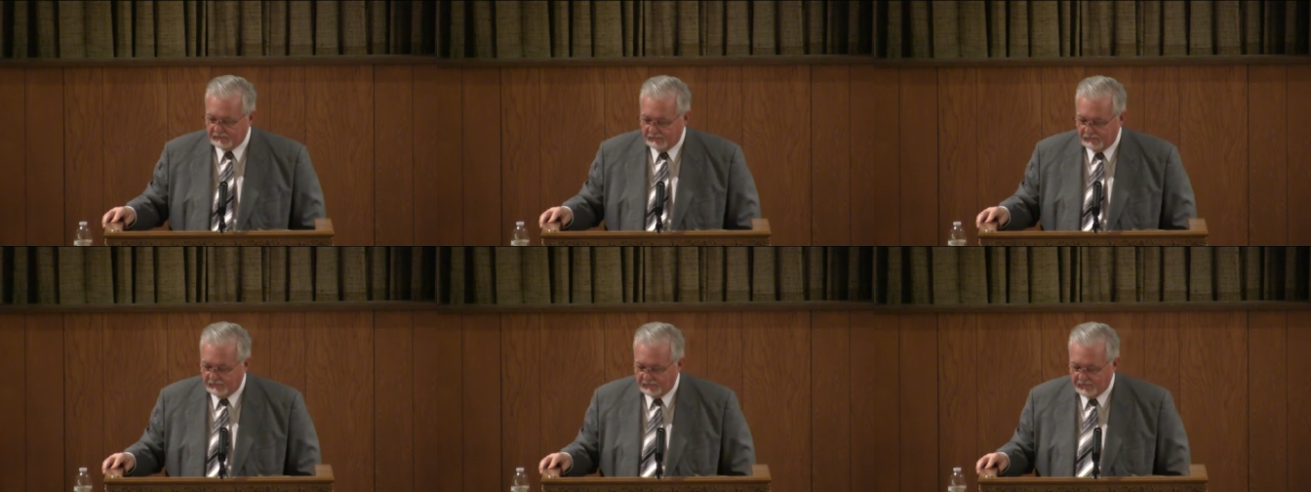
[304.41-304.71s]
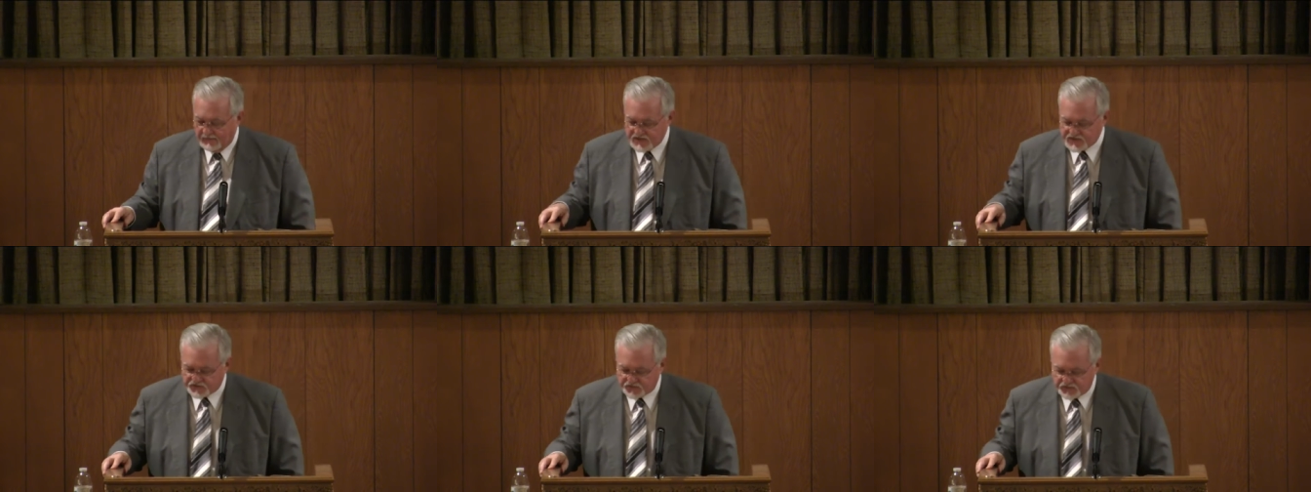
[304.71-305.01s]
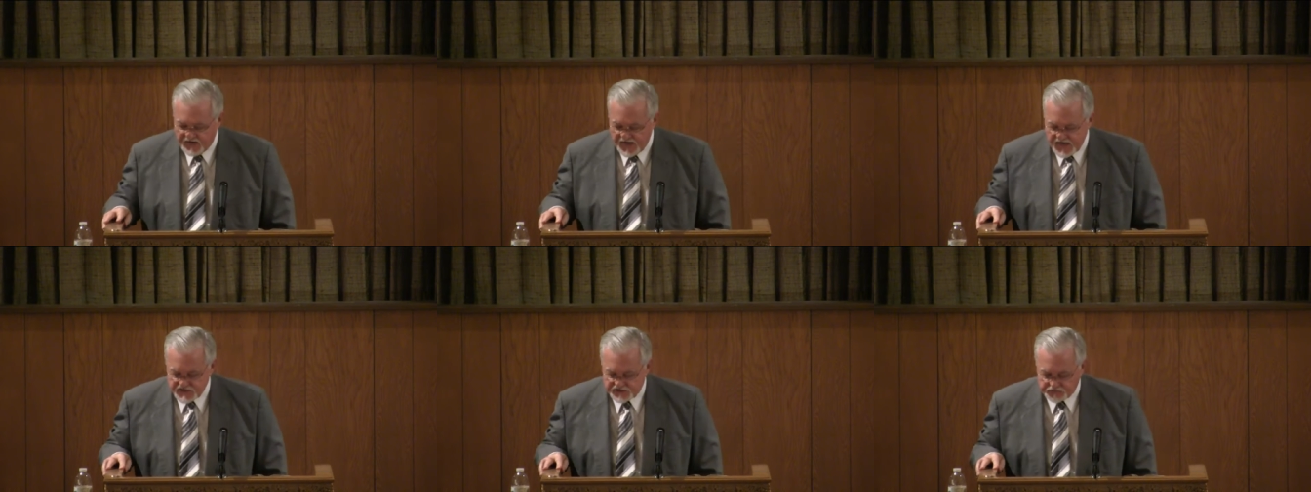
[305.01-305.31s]
heart
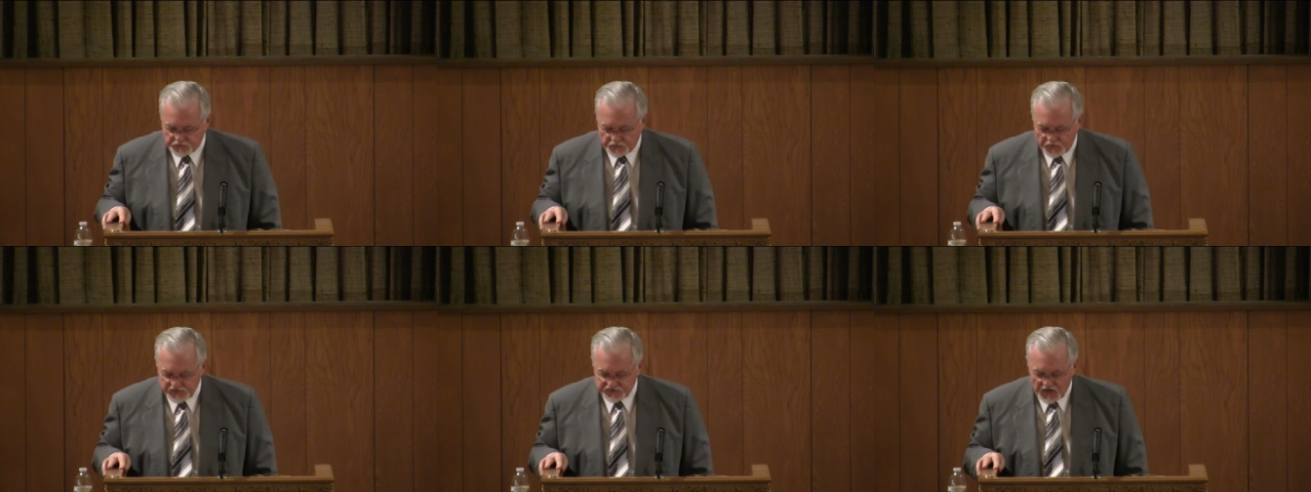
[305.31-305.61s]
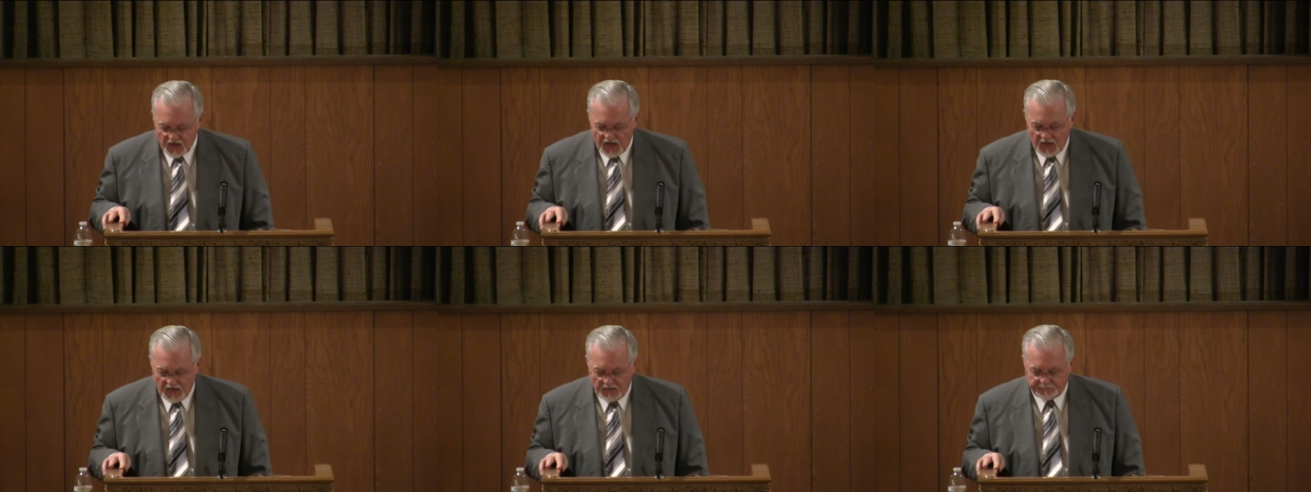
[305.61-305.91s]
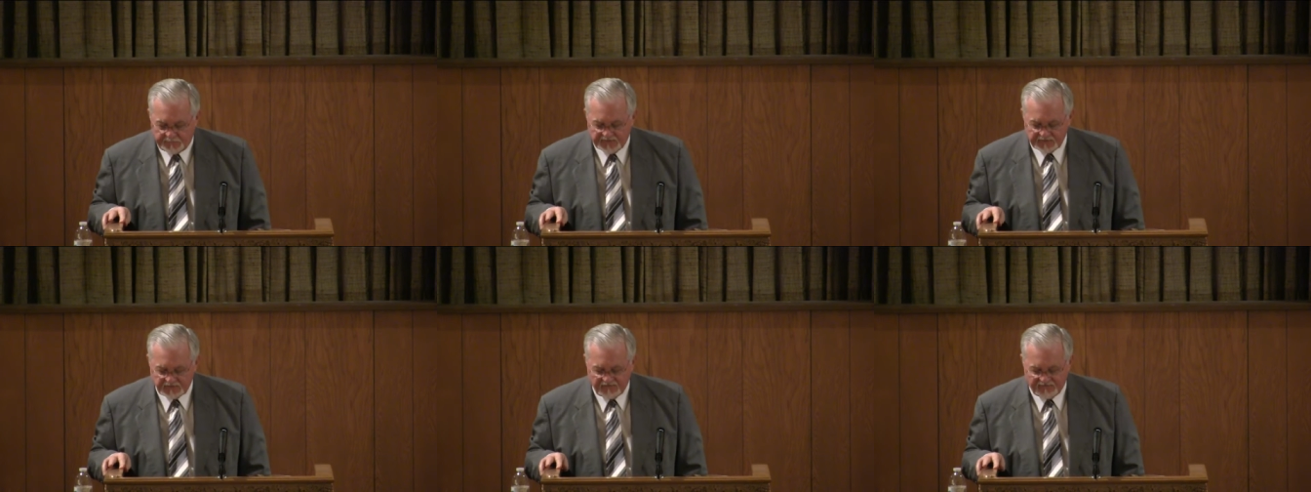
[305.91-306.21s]
treasurest
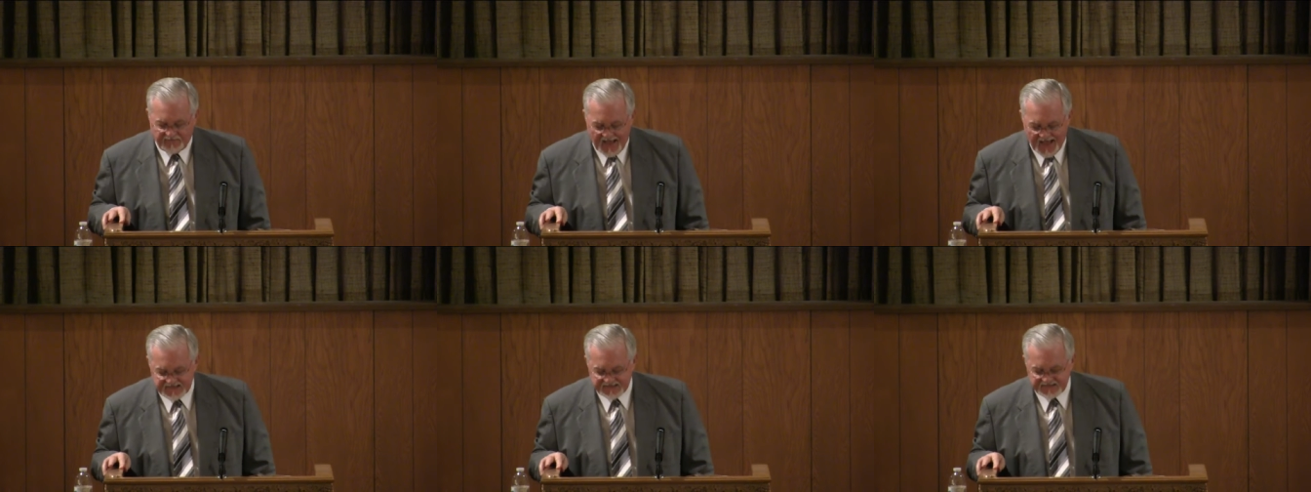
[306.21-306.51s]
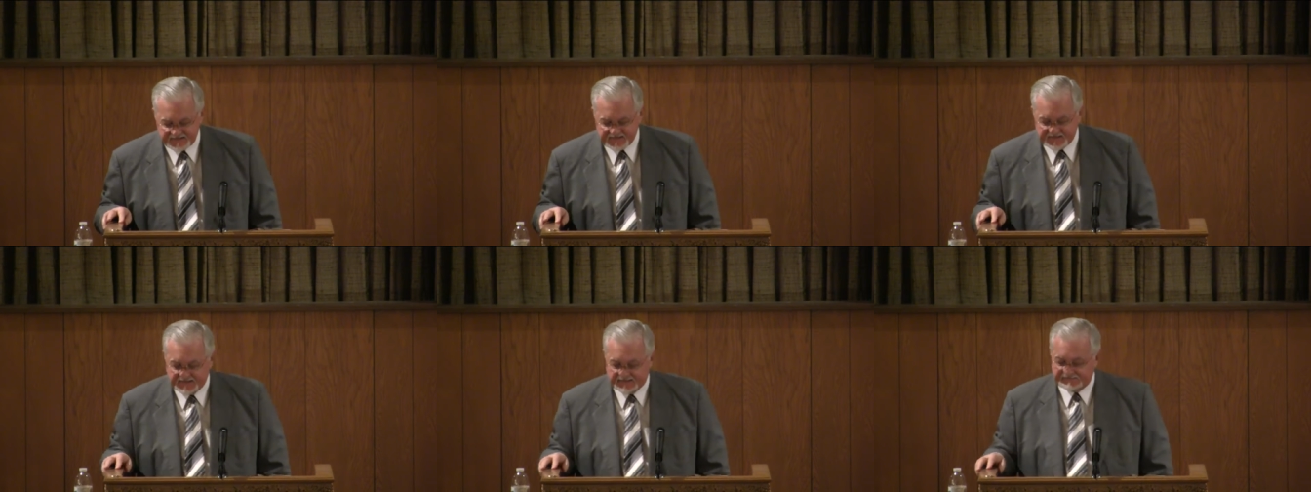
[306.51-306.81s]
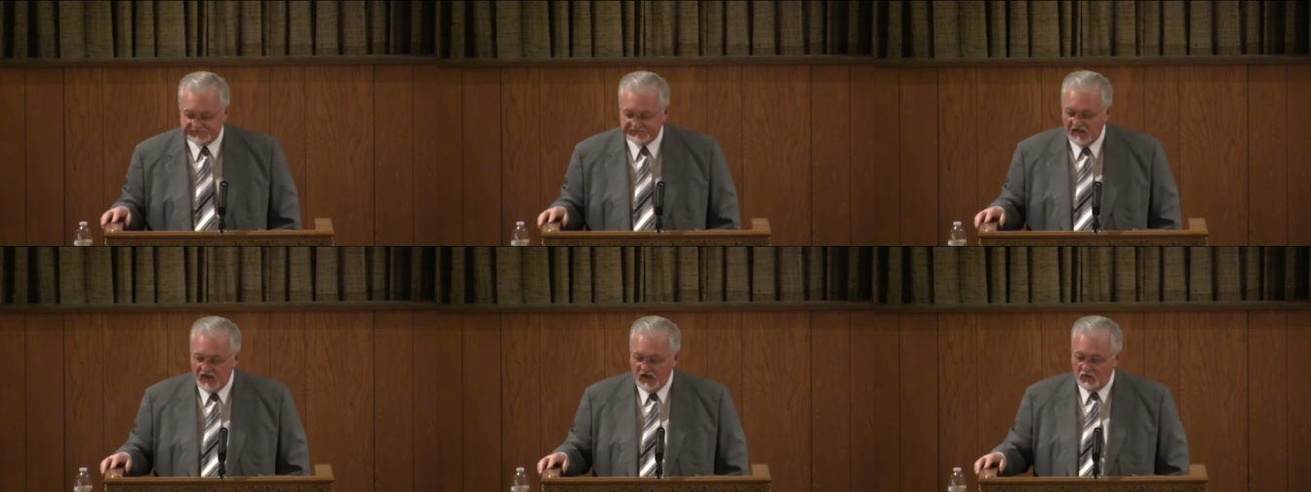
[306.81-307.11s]
up unto
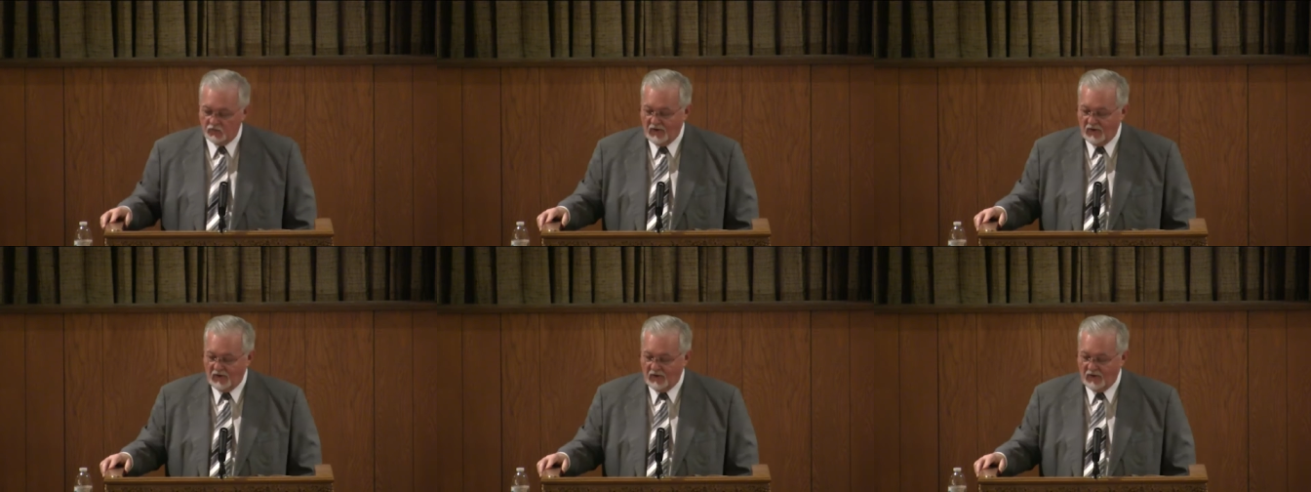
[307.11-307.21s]
thyself